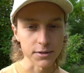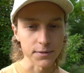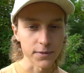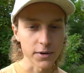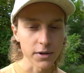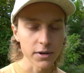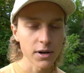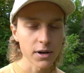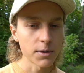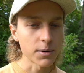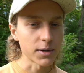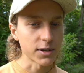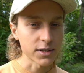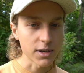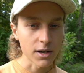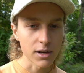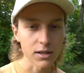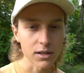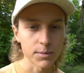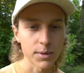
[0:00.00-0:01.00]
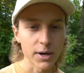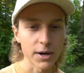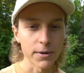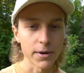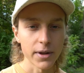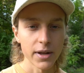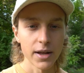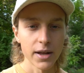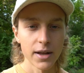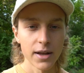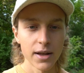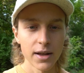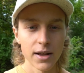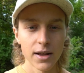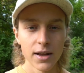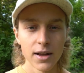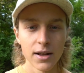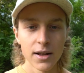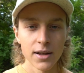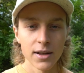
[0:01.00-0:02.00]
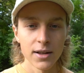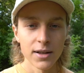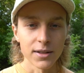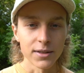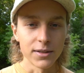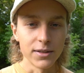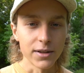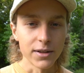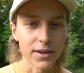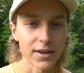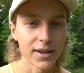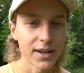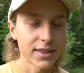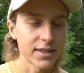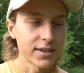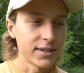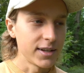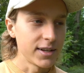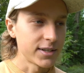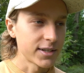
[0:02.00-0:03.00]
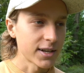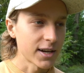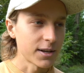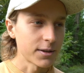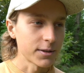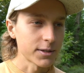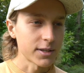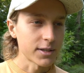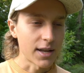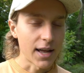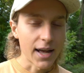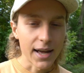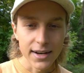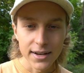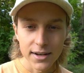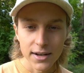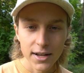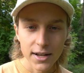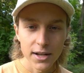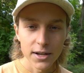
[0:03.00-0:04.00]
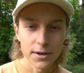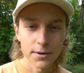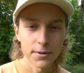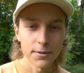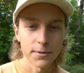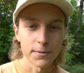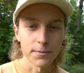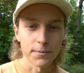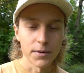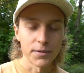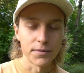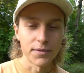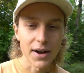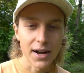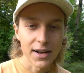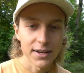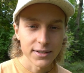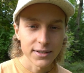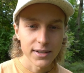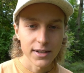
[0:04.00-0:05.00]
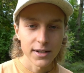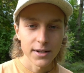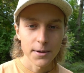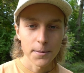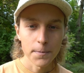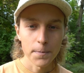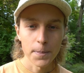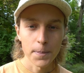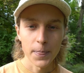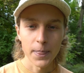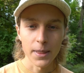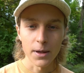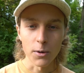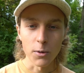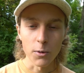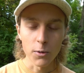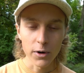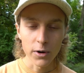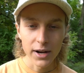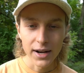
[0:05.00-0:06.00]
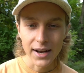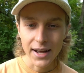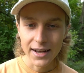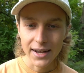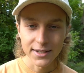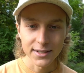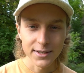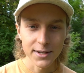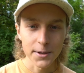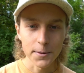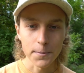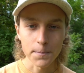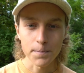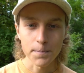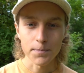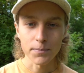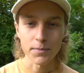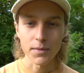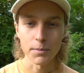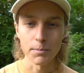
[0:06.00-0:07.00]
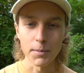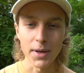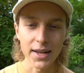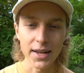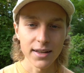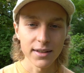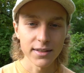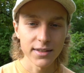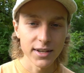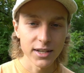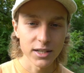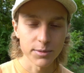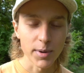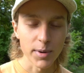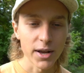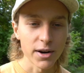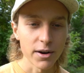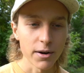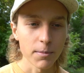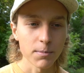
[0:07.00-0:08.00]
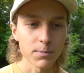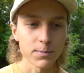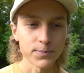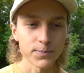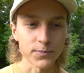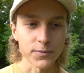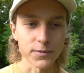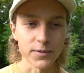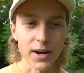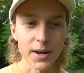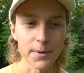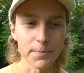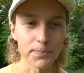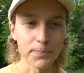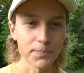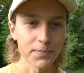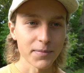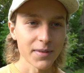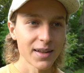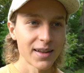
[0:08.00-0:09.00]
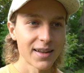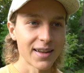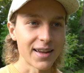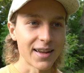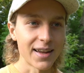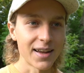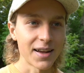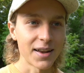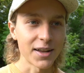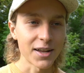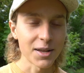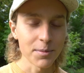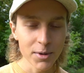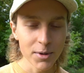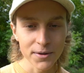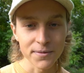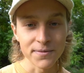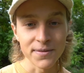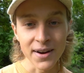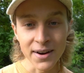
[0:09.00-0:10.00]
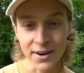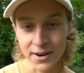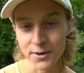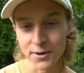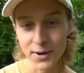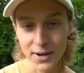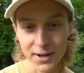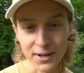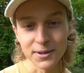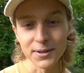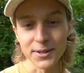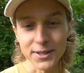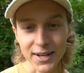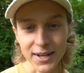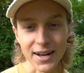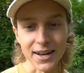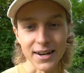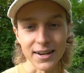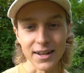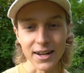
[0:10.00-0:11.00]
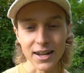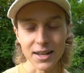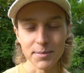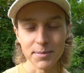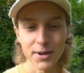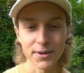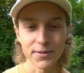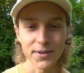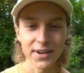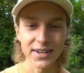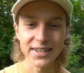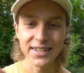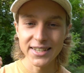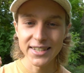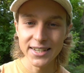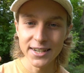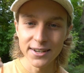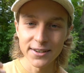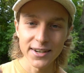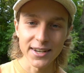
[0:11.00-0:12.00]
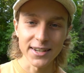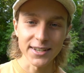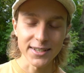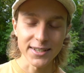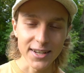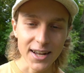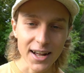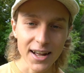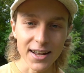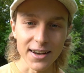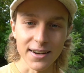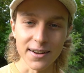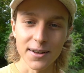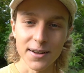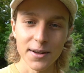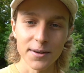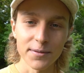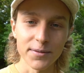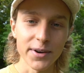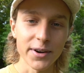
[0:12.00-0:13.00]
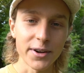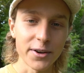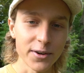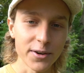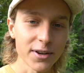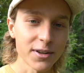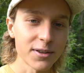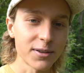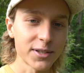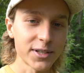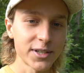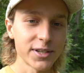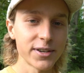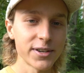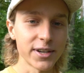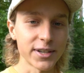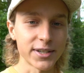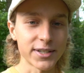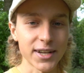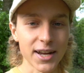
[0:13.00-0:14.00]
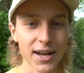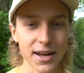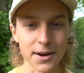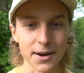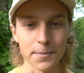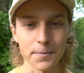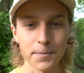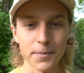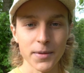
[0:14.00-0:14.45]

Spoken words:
Virgo is all about looking at the details, editing, revising, organizing, making things better, right? And it can be a very critical sign. It can be a very serious sign, very critical, serious sign.